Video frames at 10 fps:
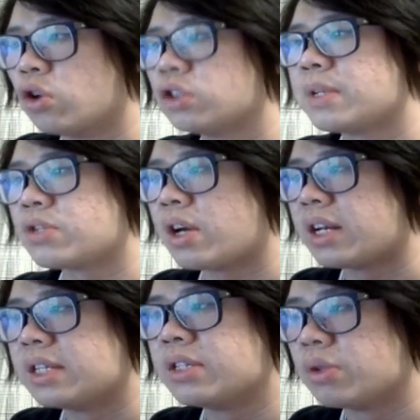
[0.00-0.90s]
ultimate stride
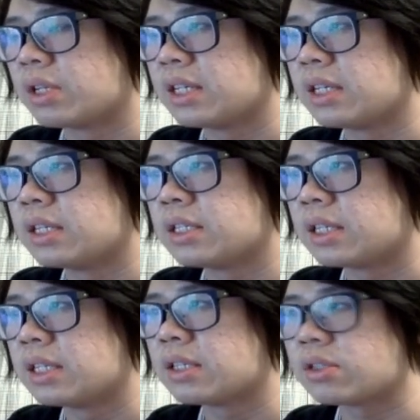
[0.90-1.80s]
into
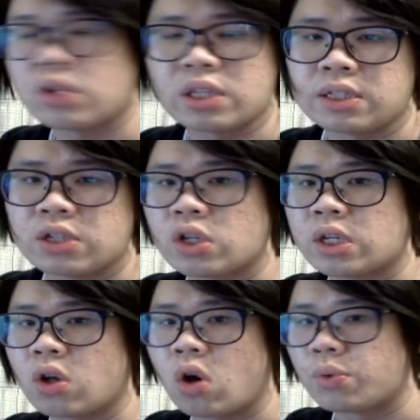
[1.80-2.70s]
Gyze, so you have to ditch a
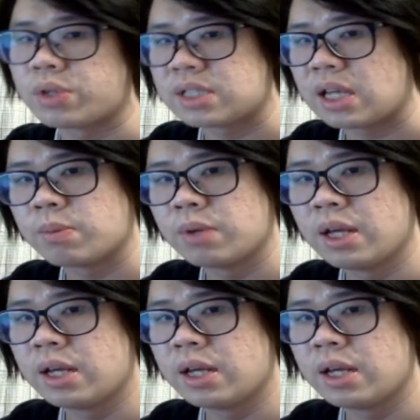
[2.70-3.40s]
card with the same